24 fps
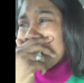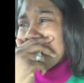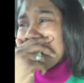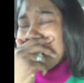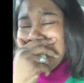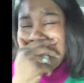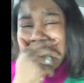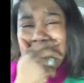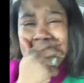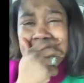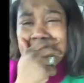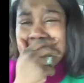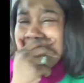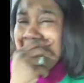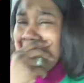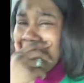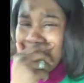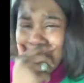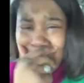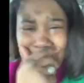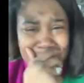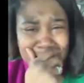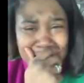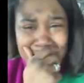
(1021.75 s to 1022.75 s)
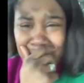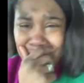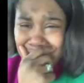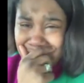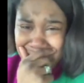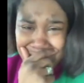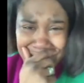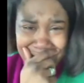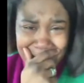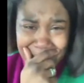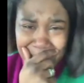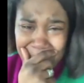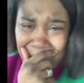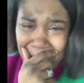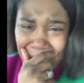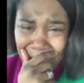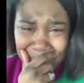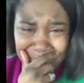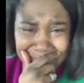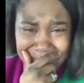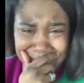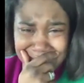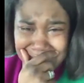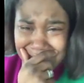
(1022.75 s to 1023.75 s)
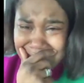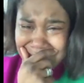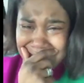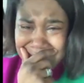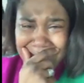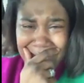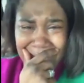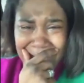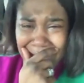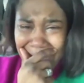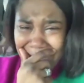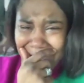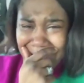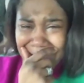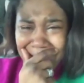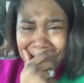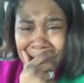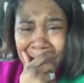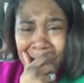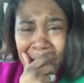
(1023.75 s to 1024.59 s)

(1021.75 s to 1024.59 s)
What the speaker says: This is not what church is about. This is not